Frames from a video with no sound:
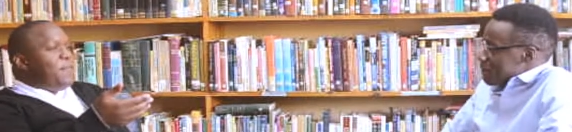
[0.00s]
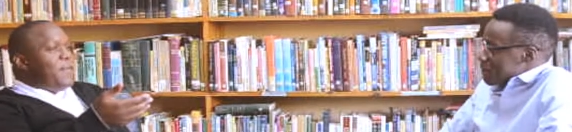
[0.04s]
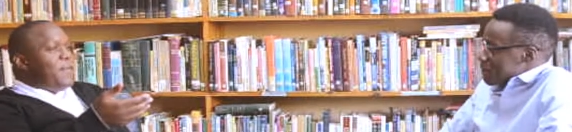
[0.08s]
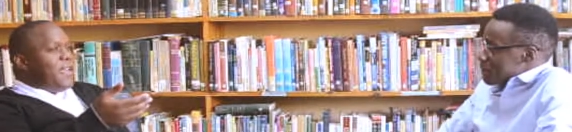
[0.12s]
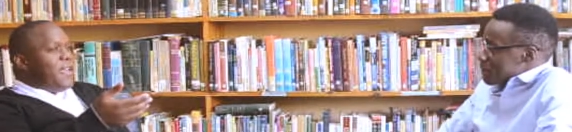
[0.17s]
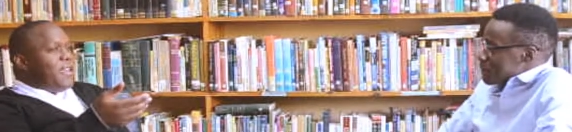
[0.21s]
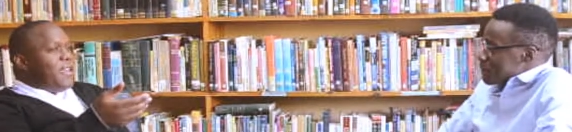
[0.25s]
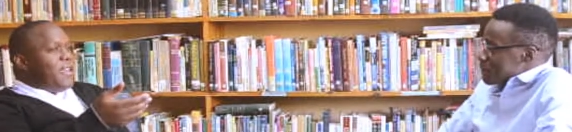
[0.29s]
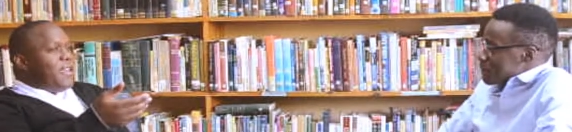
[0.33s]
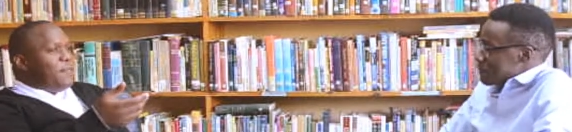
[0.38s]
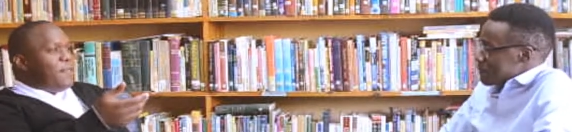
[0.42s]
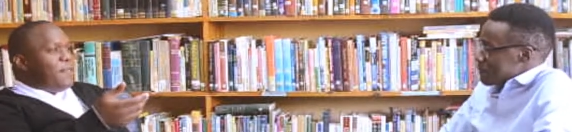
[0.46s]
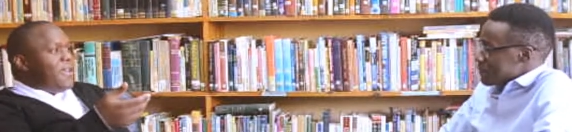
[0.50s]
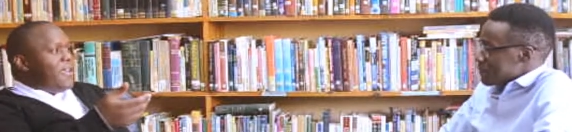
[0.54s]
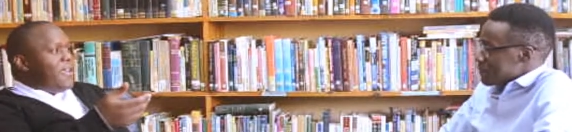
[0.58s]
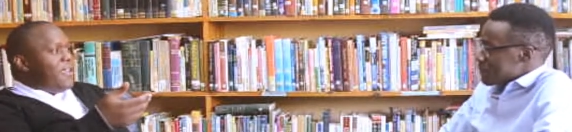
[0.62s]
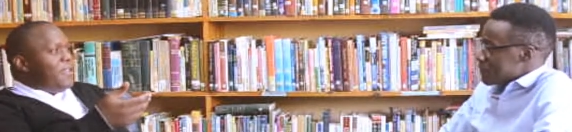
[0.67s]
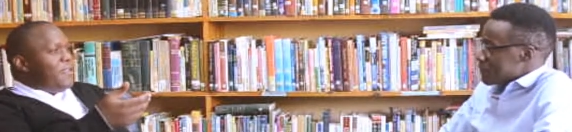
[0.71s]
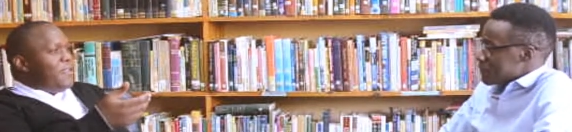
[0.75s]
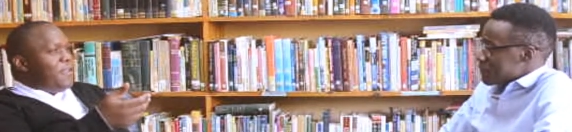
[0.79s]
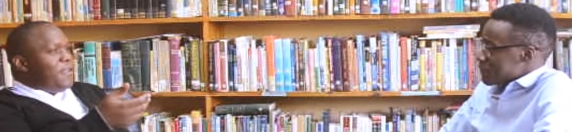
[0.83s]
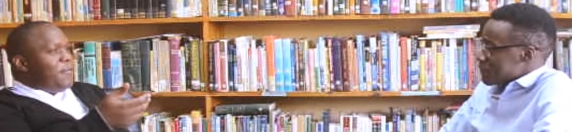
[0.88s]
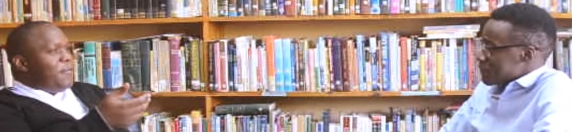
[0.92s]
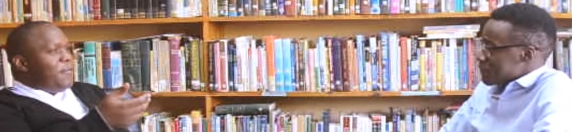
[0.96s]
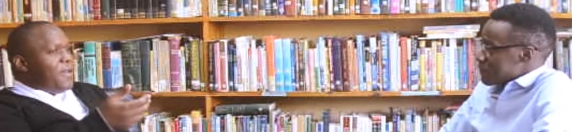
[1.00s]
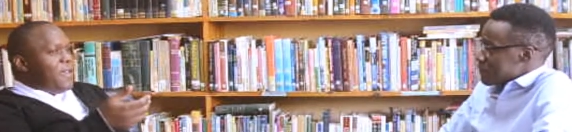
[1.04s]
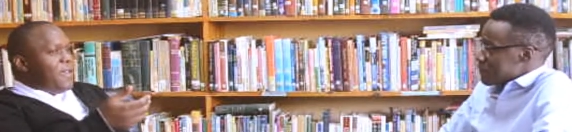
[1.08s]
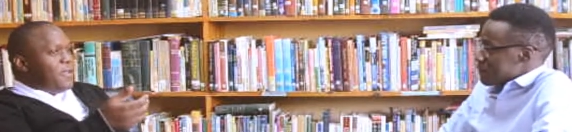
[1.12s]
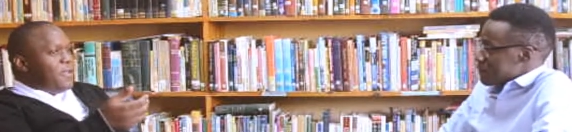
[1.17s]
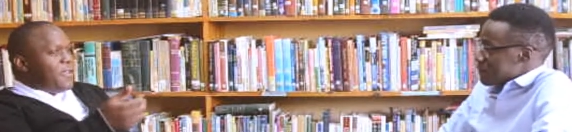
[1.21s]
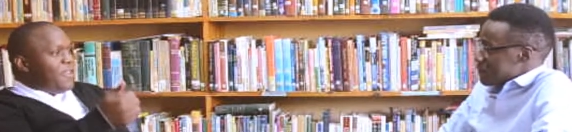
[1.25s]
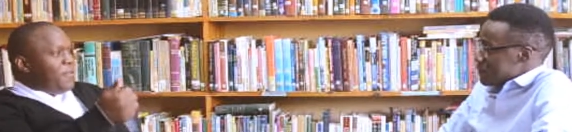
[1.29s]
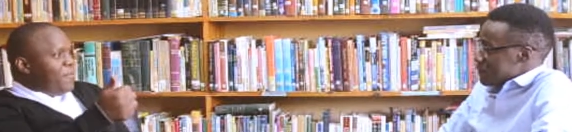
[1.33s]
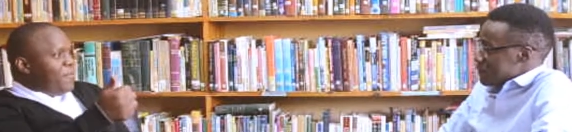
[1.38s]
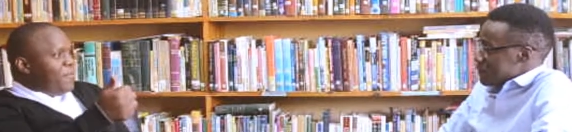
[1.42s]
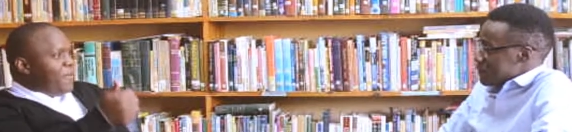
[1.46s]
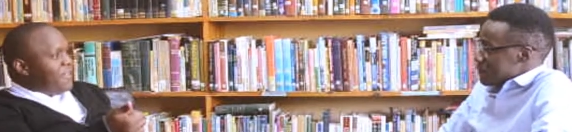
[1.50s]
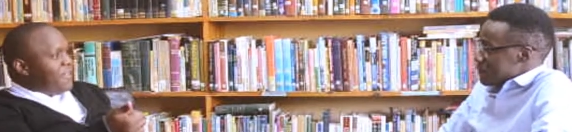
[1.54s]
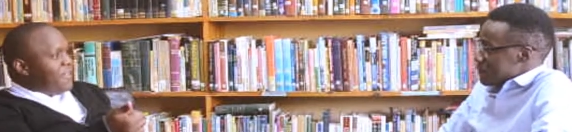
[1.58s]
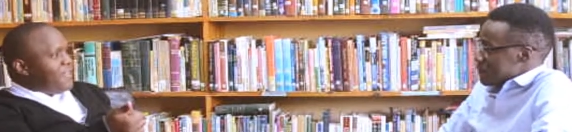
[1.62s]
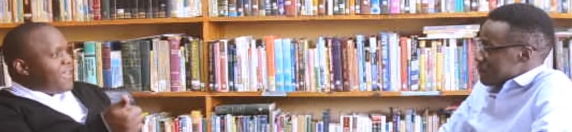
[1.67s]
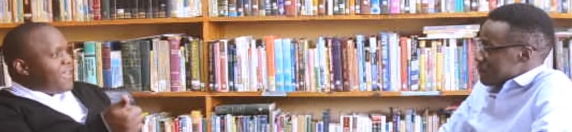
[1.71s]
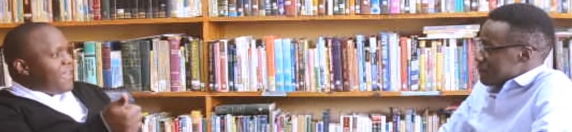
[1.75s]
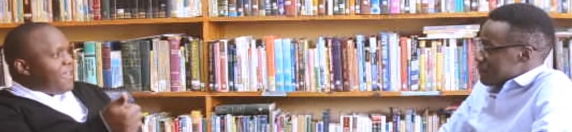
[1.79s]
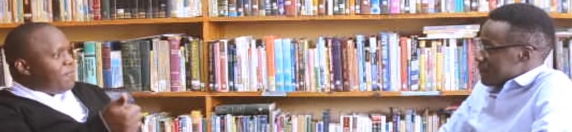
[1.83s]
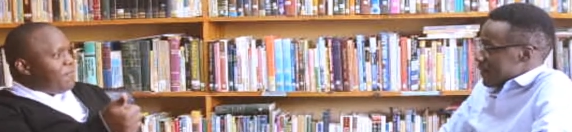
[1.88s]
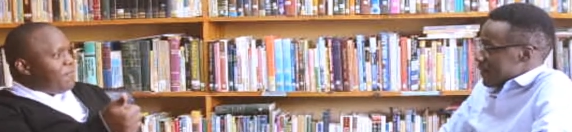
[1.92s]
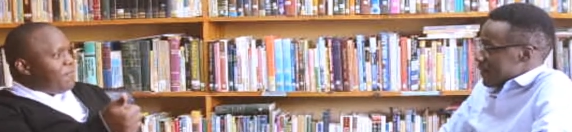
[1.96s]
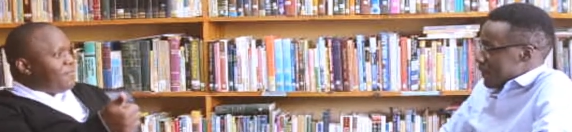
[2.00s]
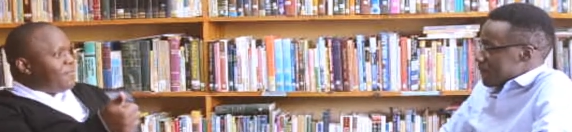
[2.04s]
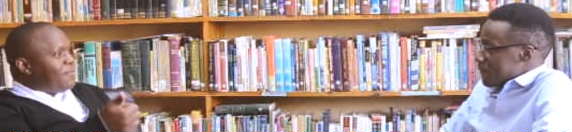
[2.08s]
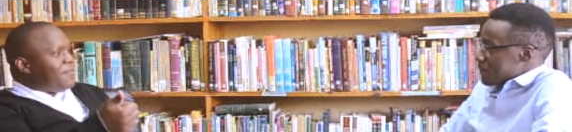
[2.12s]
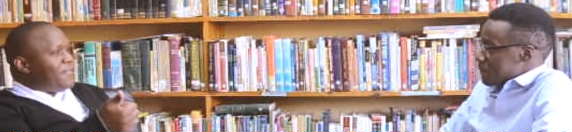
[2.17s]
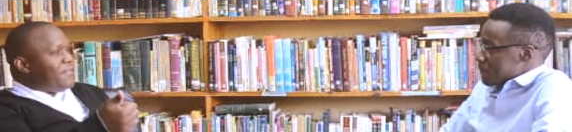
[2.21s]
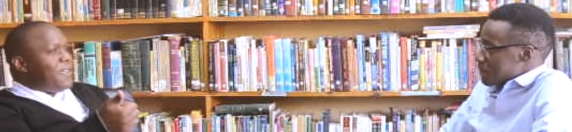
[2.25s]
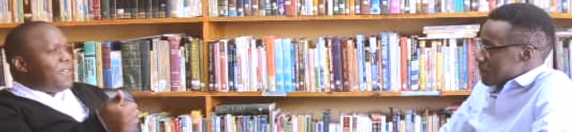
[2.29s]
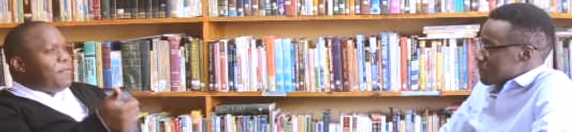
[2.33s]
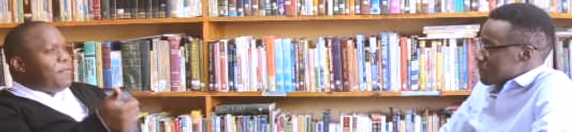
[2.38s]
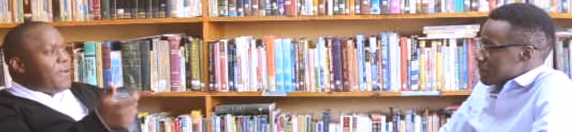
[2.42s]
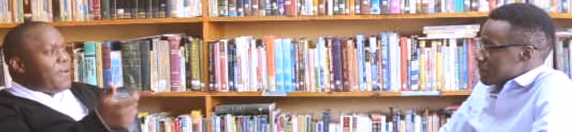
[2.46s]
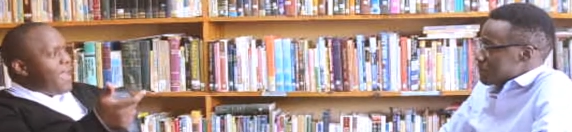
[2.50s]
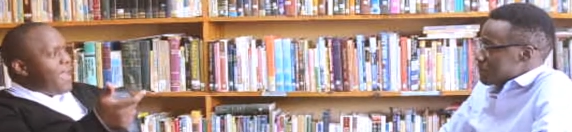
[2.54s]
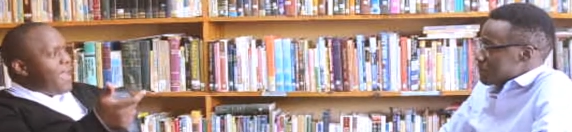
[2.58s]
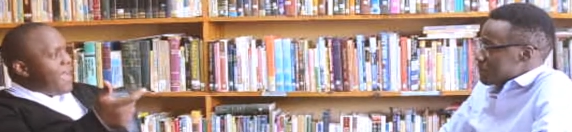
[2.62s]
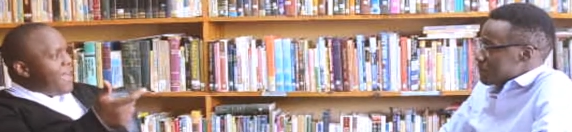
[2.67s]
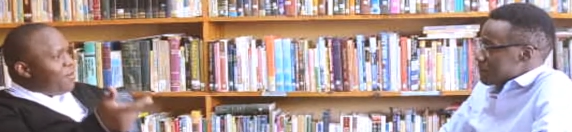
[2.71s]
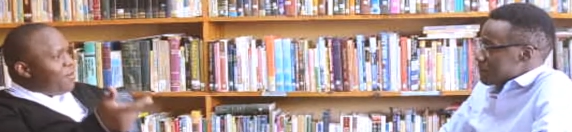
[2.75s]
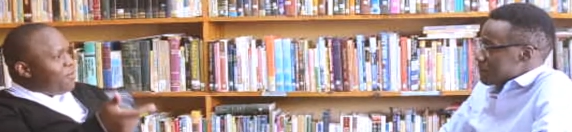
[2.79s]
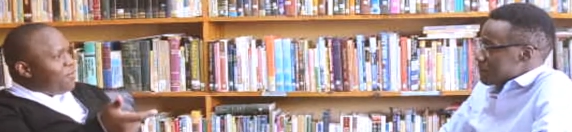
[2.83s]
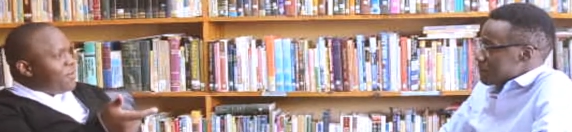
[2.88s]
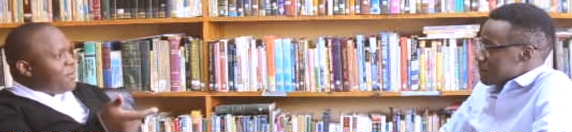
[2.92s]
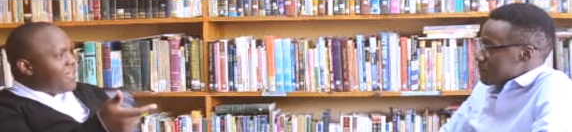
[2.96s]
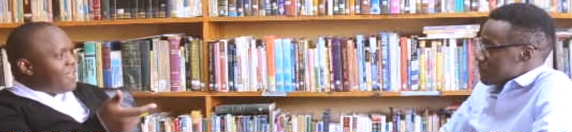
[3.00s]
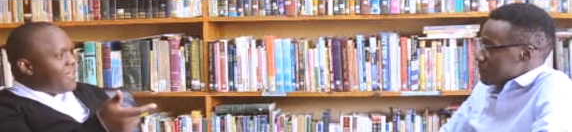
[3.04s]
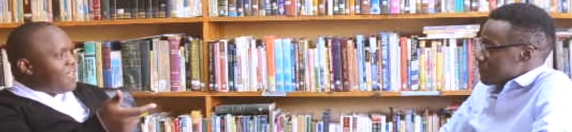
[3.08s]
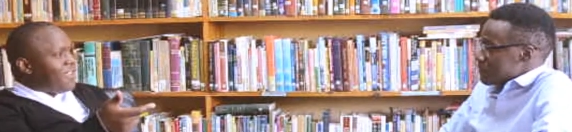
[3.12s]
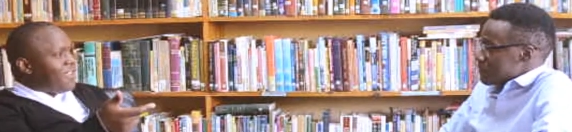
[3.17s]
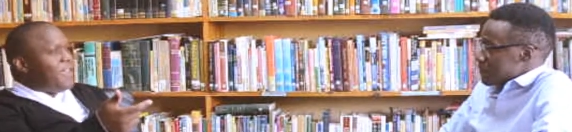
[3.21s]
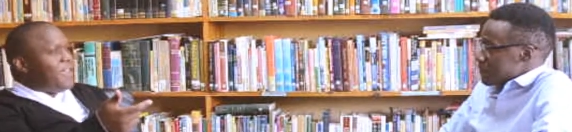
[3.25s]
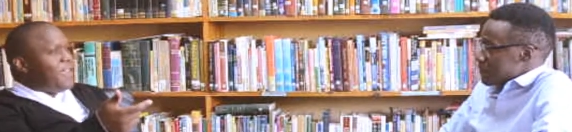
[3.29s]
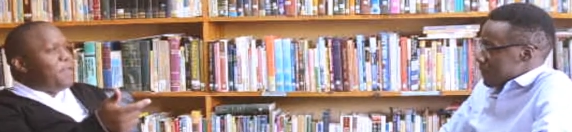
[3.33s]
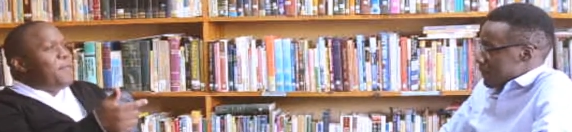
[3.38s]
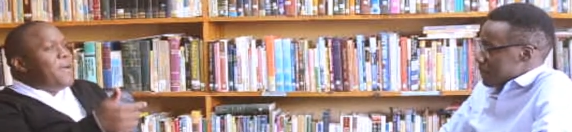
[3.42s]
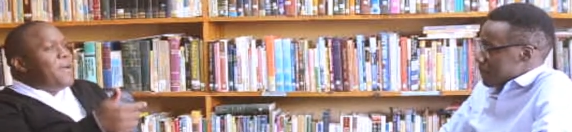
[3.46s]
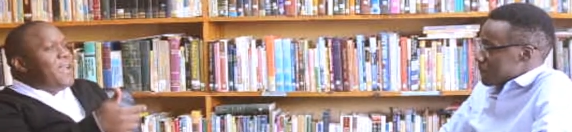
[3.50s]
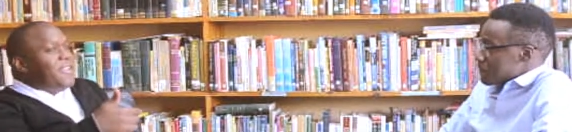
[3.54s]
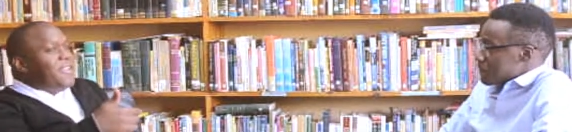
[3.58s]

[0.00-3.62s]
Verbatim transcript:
Speaker 1: I am I am I keeping time? Yeah. Am I hardworking? Am I